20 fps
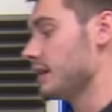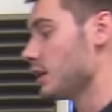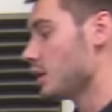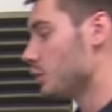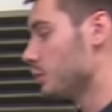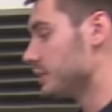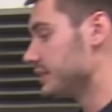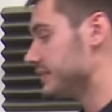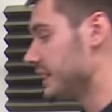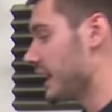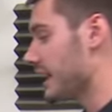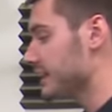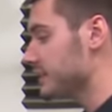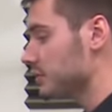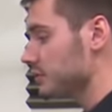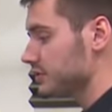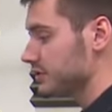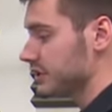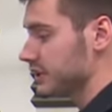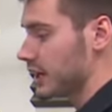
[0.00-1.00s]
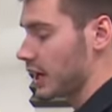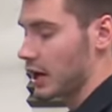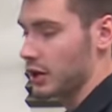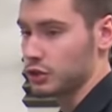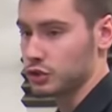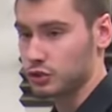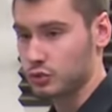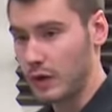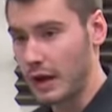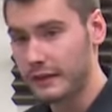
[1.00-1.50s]
We diagnosed the car
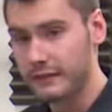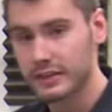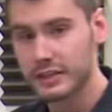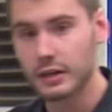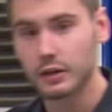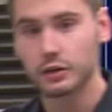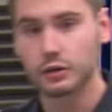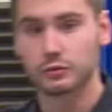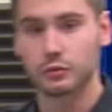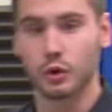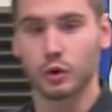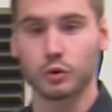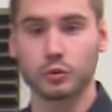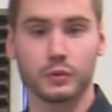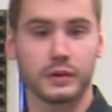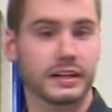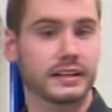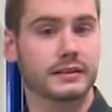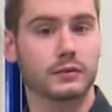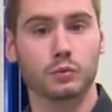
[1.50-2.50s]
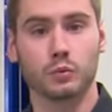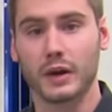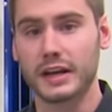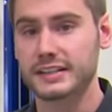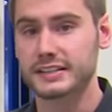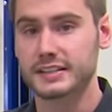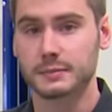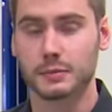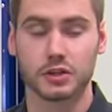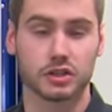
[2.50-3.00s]
driving down the road. We didn't
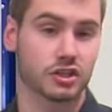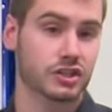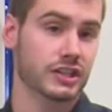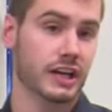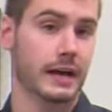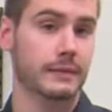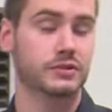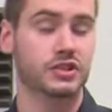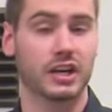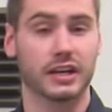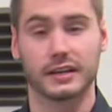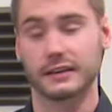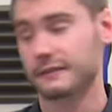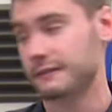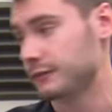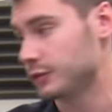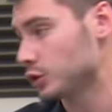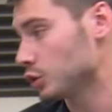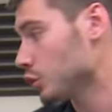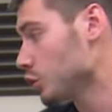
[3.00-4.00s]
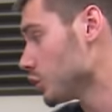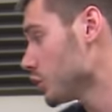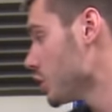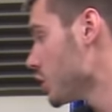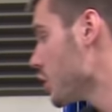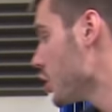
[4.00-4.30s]
waste a bunch of time checking fuel.